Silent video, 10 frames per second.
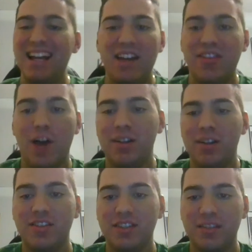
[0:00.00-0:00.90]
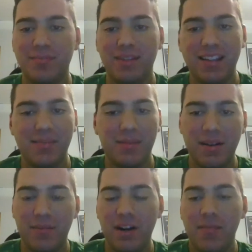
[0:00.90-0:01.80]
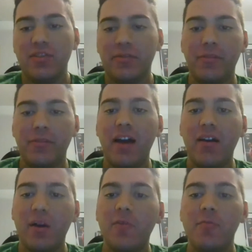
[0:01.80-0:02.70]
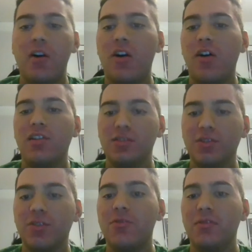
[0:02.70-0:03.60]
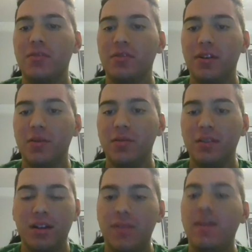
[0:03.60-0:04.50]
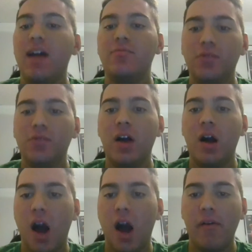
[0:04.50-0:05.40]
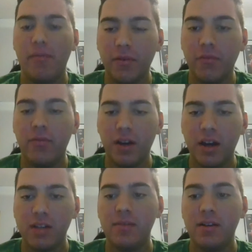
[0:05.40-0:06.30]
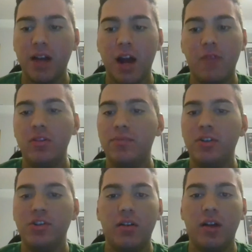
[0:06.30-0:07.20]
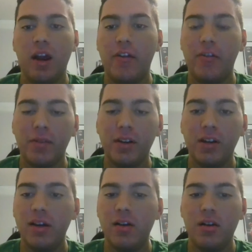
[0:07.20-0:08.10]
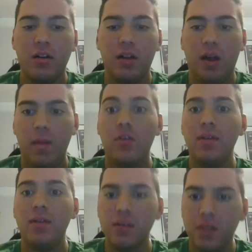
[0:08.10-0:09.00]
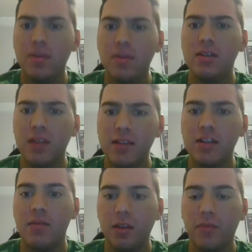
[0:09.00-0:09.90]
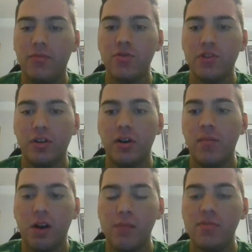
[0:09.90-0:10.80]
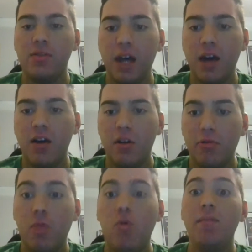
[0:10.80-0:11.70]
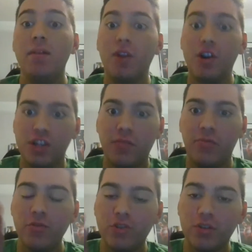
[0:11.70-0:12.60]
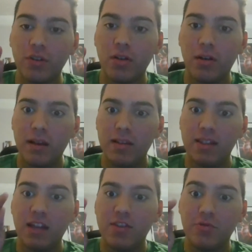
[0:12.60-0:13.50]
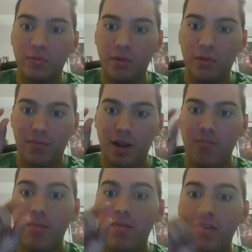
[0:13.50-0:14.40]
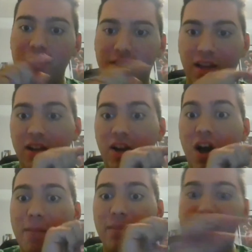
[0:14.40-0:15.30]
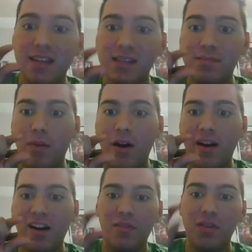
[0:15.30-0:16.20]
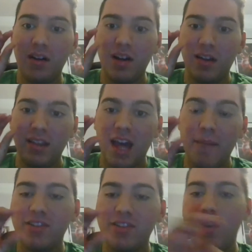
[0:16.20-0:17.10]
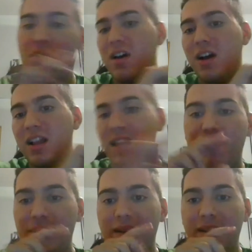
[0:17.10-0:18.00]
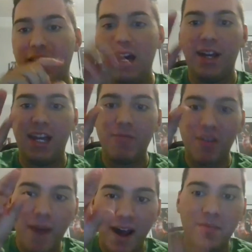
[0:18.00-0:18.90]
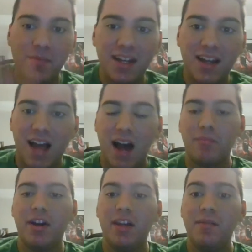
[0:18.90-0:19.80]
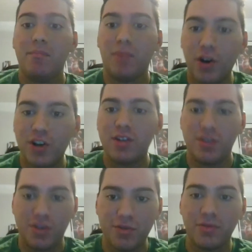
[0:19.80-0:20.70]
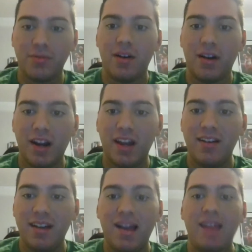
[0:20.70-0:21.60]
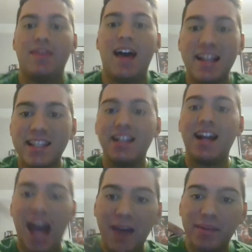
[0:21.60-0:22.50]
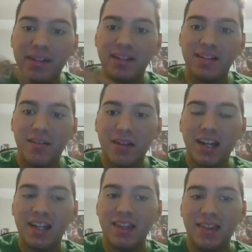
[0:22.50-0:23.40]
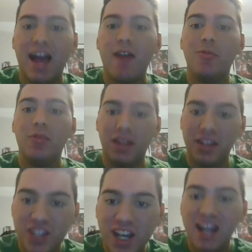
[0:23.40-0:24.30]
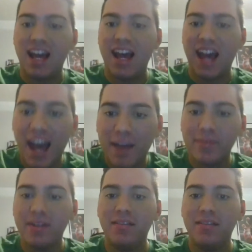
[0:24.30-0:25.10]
No, but seriously, but that's pretty much from my heart to soul. You know, that's really how I feel for you guys, man. I really appreciate everybody. There'll be things coming in the future. Promise you that. There will be merch in the future. Stay tuned. Remember this. Copy this part of the episode, clip it, and keep reminding me I'm bringing merch soon. All right, that's gonna happen. Okay, that will legit happen.